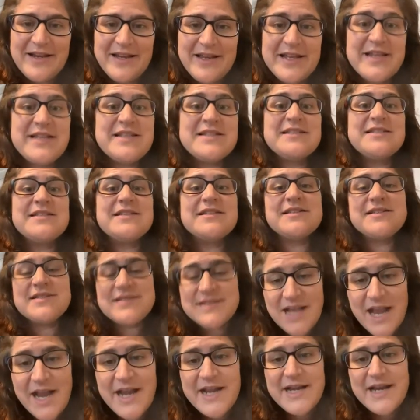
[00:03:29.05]
It is
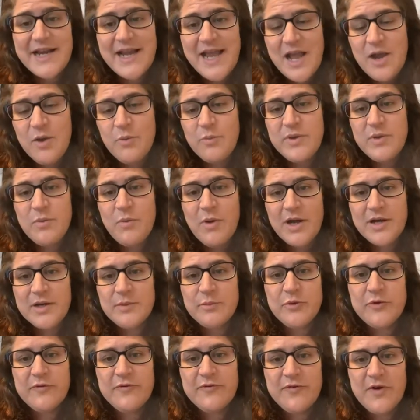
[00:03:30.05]
deciding how we want to
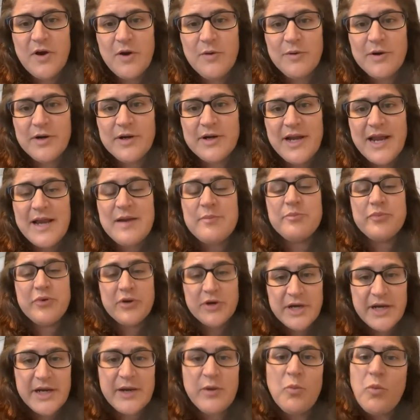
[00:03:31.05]
move forward and
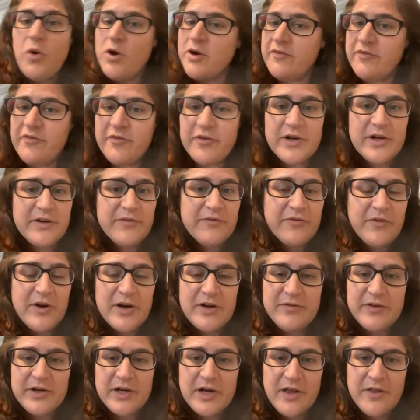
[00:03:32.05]
putting one foot in front
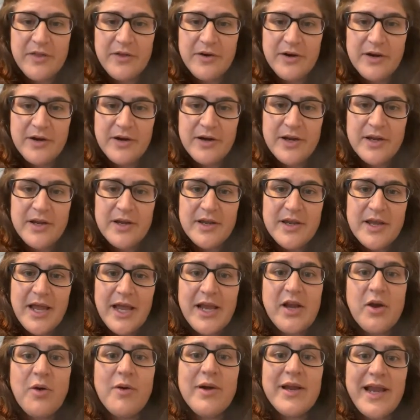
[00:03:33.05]
of another
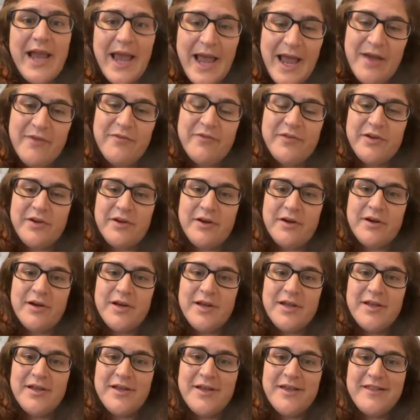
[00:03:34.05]
and going after
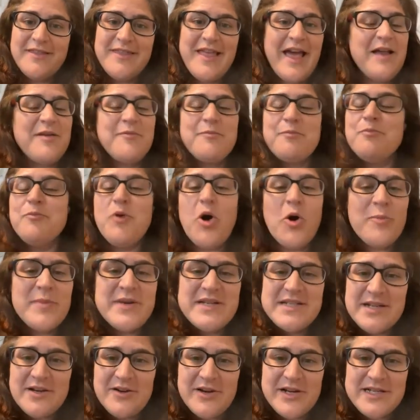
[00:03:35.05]
that
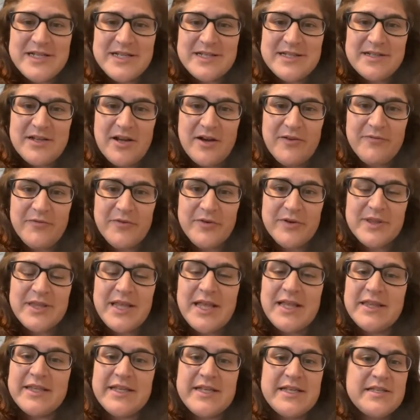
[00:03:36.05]
momentary discomfort
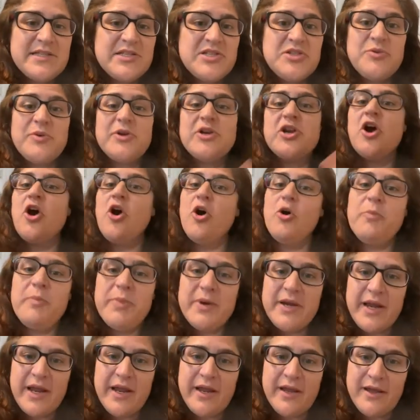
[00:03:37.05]
that leads to an
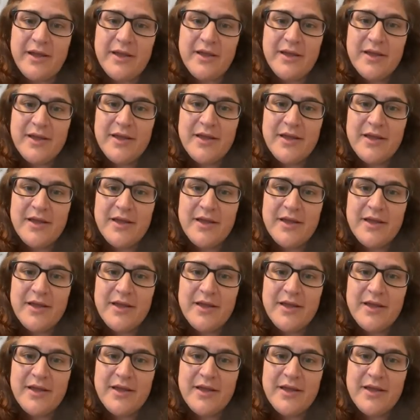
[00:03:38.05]
opening